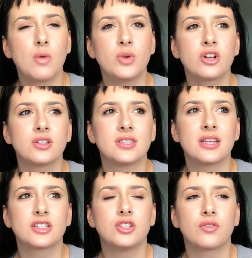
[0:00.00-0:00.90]
when you're on
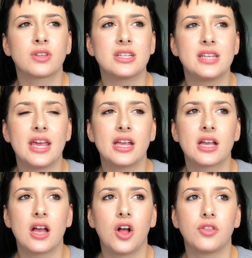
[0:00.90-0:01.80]
Xanax, you don't really
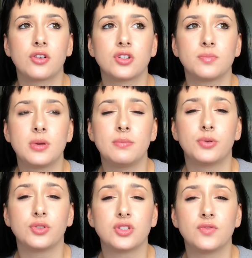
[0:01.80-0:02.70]
take other
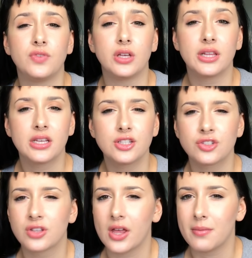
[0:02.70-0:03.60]
people's
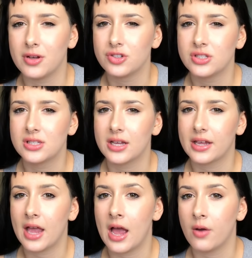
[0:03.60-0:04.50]
feelings or like emotions
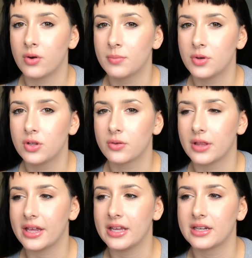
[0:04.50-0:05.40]
accountable or
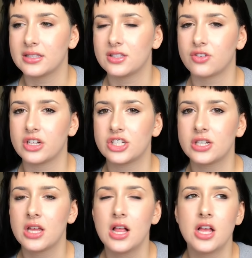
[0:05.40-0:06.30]
like into
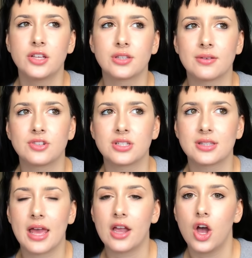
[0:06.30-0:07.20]
consideration. So I was
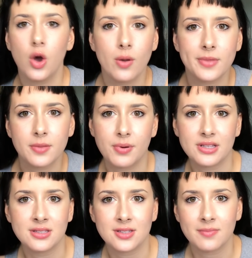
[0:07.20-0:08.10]
just like, oh, I'm in the
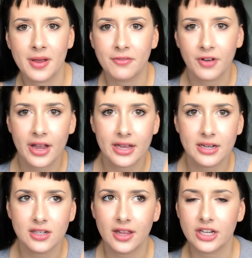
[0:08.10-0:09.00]
presence of my
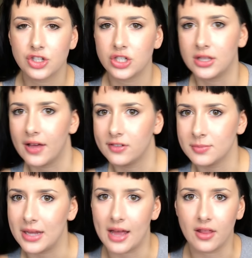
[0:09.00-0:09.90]
friend, like, she loves
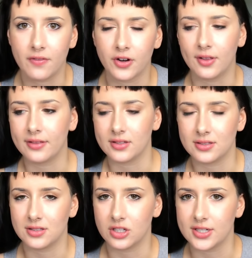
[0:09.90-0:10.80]
me, I love her, like,
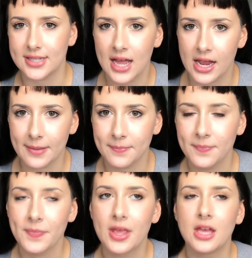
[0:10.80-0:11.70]
this is a good time.
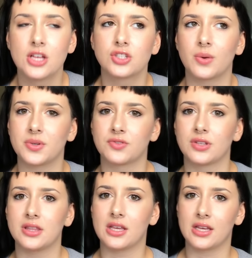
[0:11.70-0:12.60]
So I wasn't
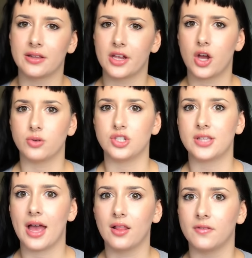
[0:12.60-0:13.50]
really thinking like, oh, she's
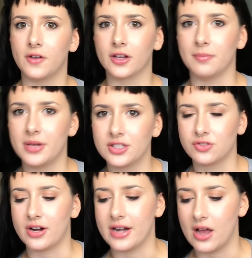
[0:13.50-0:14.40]
hella fucking
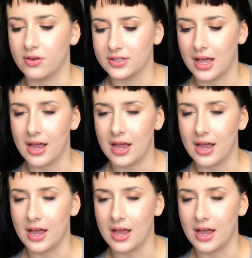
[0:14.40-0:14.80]
pissed right now because